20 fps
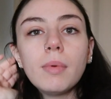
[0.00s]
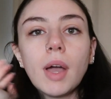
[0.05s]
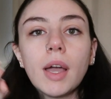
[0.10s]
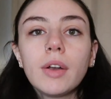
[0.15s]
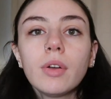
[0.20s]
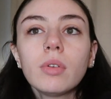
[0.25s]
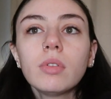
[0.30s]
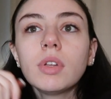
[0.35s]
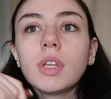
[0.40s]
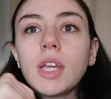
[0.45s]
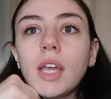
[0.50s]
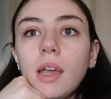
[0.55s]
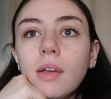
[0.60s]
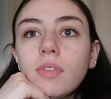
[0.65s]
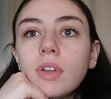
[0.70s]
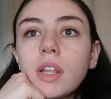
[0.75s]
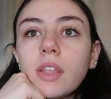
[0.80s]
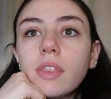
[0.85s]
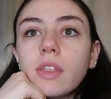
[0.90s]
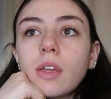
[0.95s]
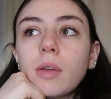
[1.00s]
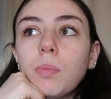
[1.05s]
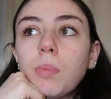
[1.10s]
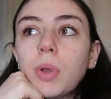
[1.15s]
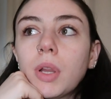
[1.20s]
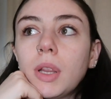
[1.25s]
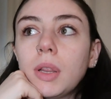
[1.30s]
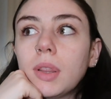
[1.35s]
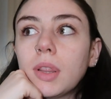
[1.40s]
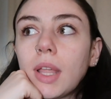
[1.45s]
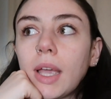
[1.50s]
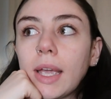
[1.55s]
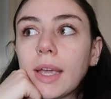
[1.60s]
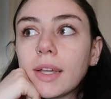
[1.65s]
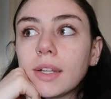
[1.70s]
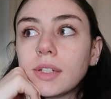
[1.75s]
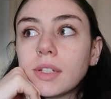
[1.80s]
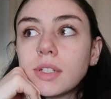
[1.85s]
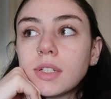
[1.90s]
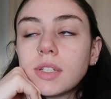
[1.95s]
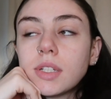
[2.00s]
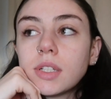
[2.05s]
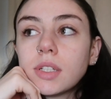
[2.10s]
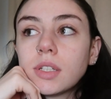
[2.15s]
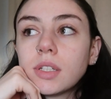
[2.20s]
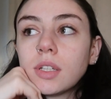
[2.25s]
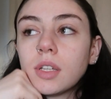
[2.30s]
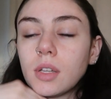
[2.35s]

I don't really have anything planned.